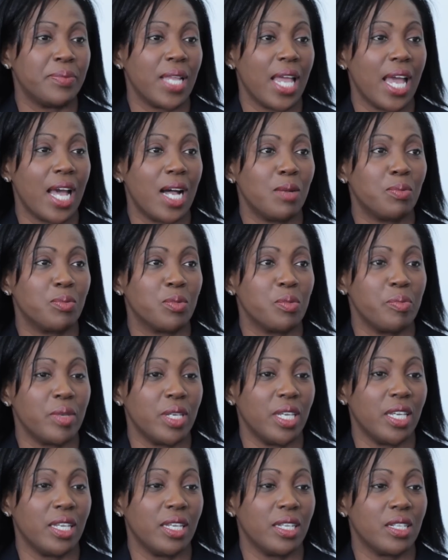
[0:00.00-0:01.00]
helped
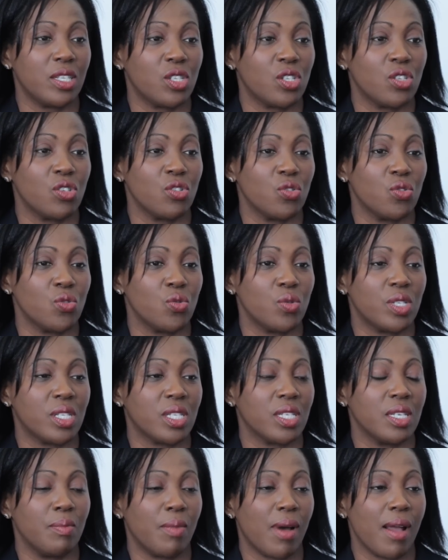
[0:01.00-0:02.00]
me to
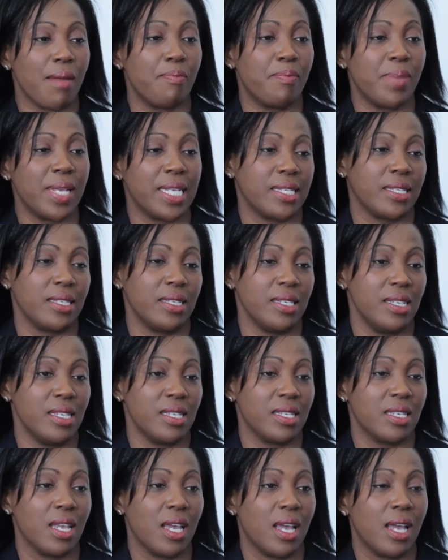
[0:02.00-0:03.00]
see my
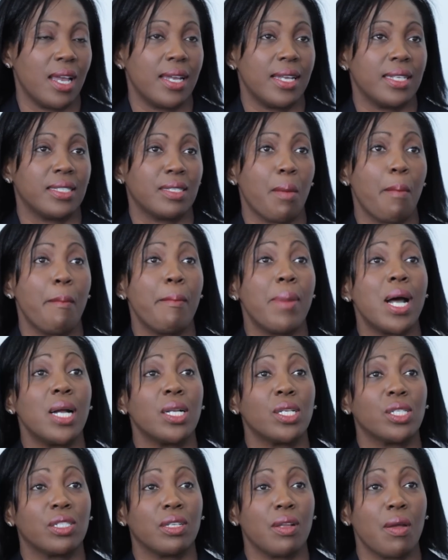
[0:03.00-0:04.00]
business as a
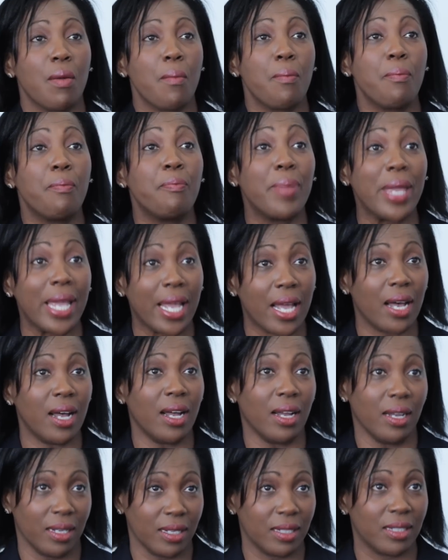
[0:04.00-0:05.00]
much
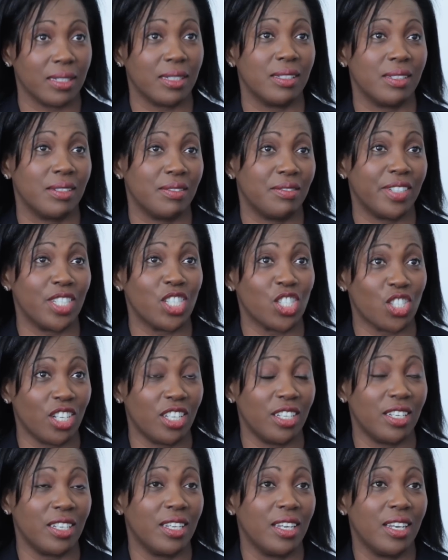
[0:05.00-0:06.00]
bigger
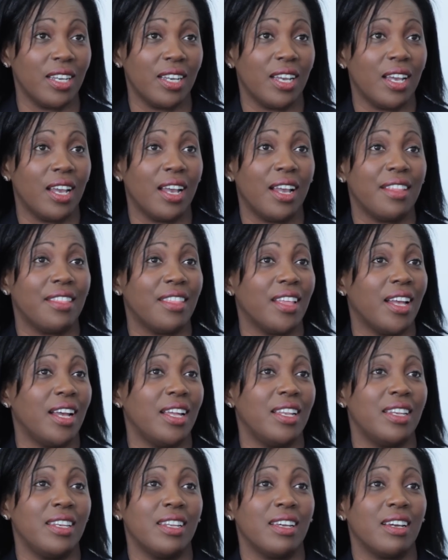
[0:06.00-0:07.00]
vision
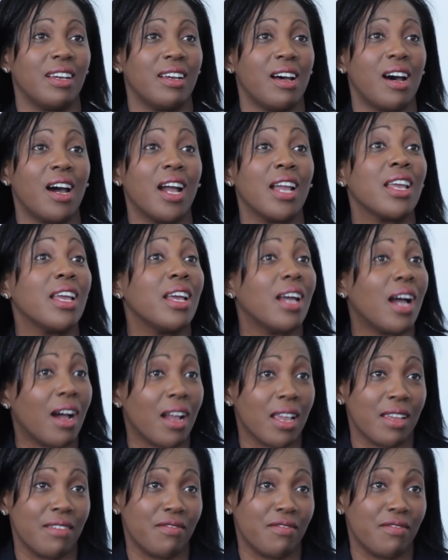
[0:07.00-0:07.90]
than I